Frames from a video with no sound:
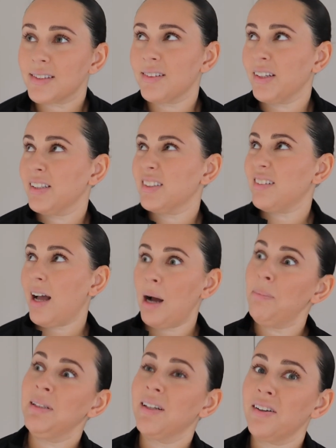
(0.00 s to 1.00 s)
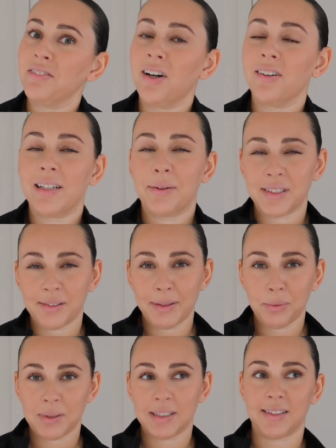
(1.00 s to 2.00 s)
like happy that I've gone now because I've
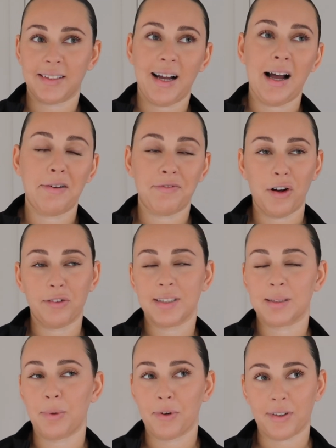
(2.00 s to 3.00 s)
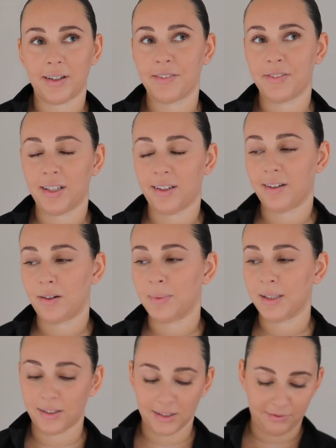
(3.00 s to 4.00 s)
been up since like half five this morning and I feel like oh
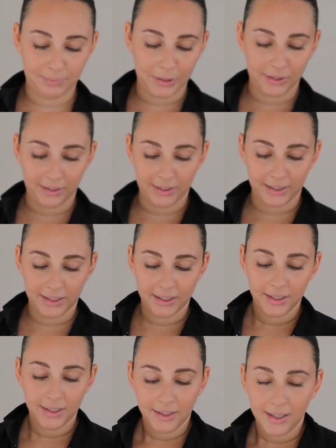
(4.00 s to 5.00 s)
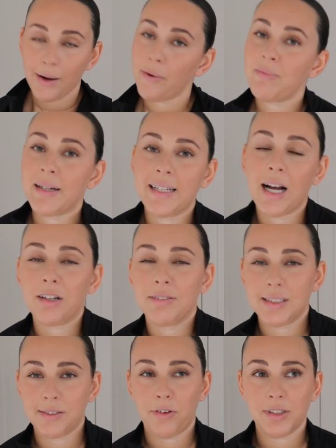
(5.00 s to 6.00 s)
my god I've burnt like but many
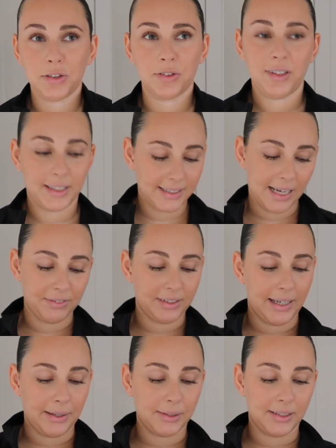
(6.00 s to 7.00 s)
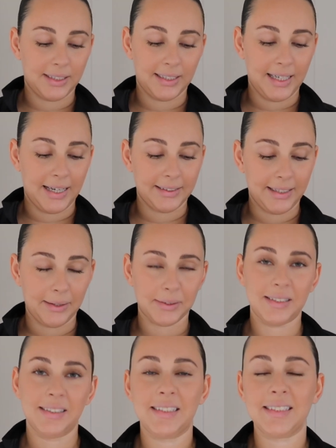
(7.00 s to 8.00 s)
calories I've already done like 7,000 nearly
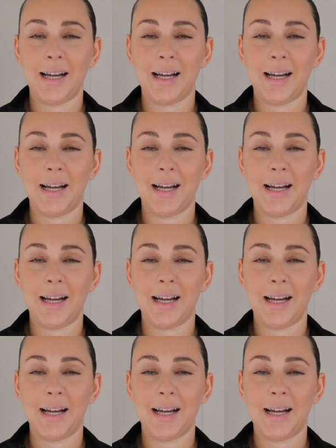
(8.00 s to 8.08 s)
8,000